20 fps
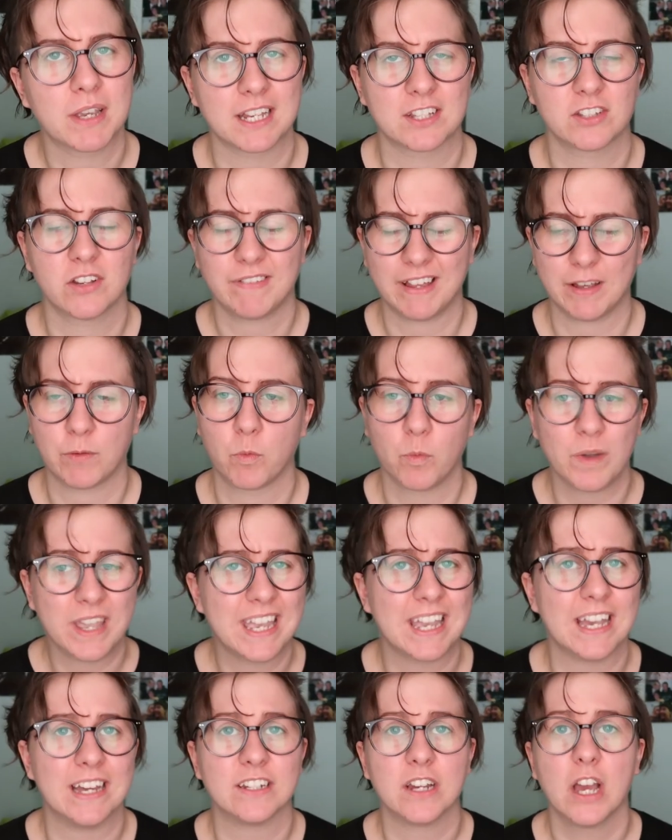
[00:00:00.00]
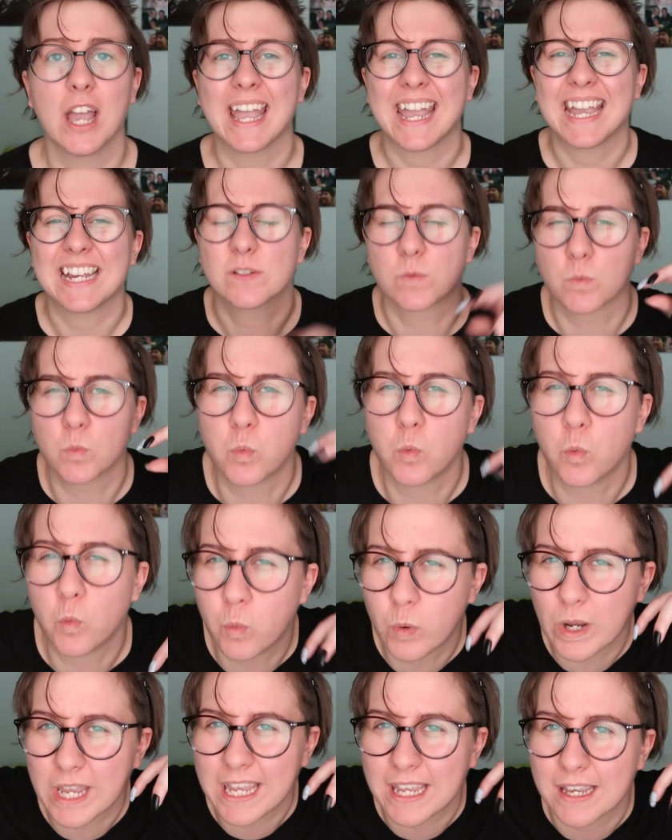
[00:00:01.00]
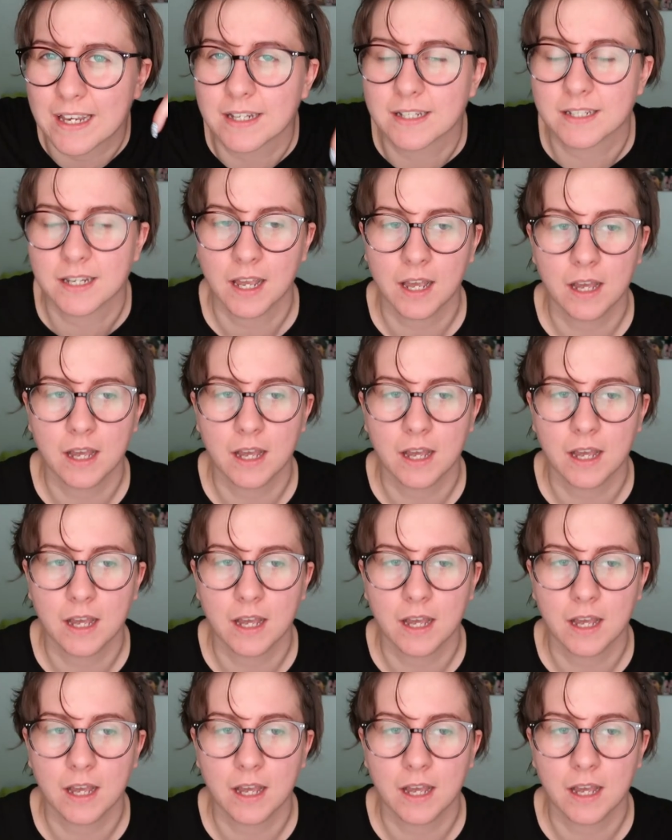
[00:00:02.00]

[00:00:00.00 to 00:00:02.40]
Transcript: it's sort of like weird. It's weird.